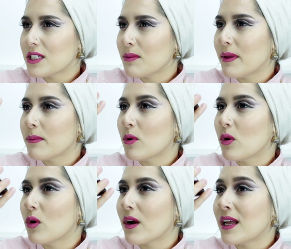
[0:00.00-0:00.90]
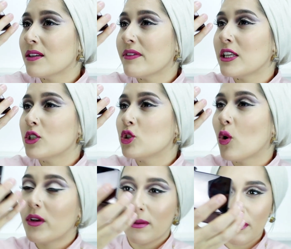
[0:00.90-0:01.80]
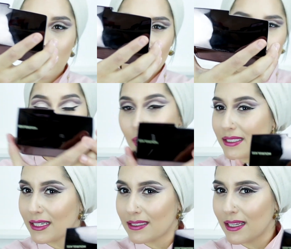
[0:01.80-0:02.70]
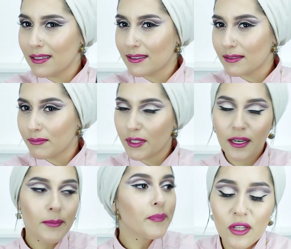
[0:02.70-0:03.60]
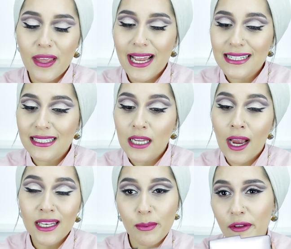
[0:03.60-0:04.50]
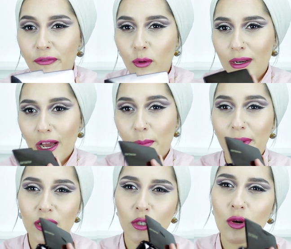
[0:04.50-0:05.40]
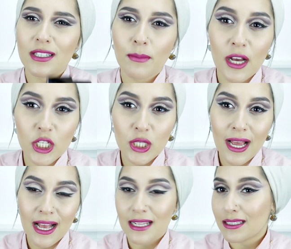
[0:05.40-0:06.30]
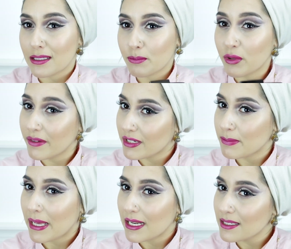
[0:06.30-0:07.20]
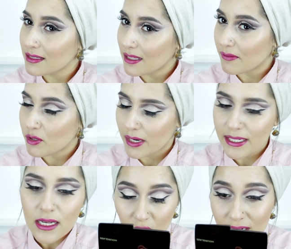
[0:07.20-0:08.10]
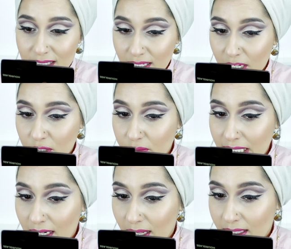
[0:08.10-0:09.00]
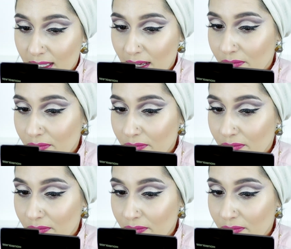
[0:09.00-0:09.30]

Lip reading: It's just a bit more kind of enjoyable, if that makes any sense, you know? So there is a tiny bit of fallout, but not as much as previous palettes that I've tried. Honestly, I do really like it.